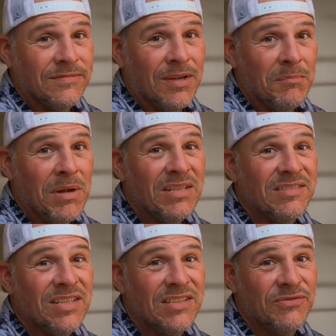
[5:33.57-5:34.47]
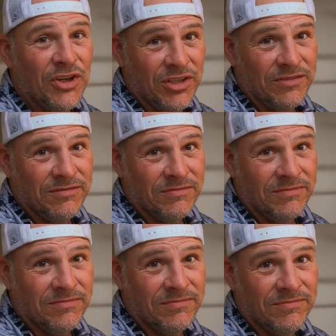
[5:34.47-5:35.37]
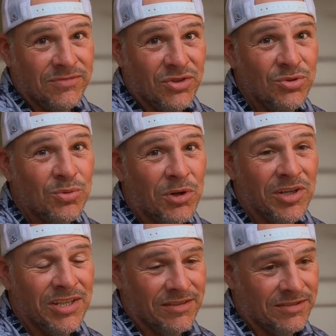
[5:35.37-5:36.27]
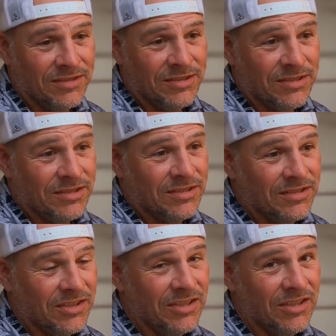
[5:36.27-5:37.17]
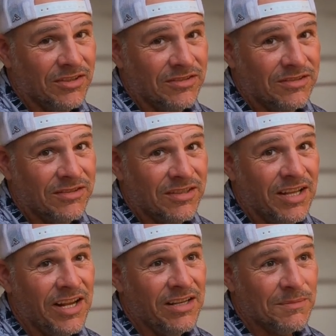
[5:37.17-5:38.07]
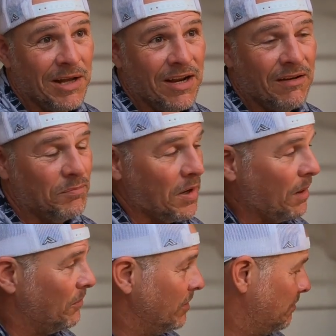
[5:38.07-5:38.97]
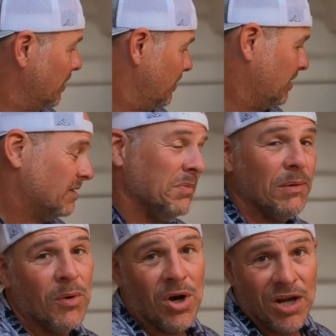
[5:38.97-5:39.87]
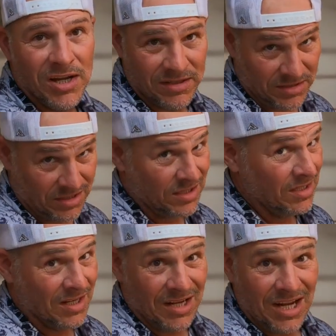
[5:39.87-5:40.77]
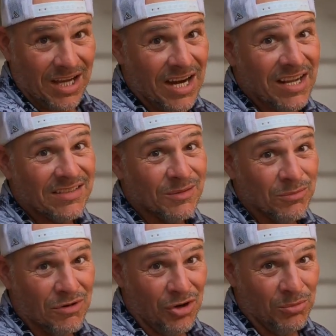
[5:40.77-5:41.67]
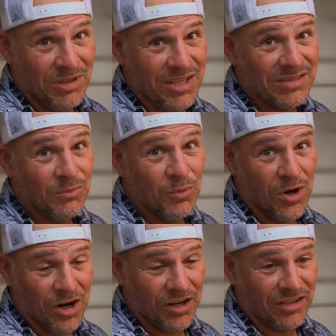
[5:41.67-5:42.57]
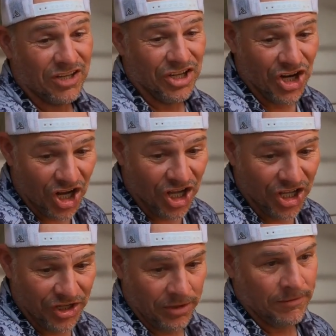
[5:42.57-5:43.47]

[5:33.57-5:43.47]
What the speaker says: I'm about 6 foot, 220. So, you know, the ladies might have a problem with it, but this big boy, I gotta have some room to get some work done.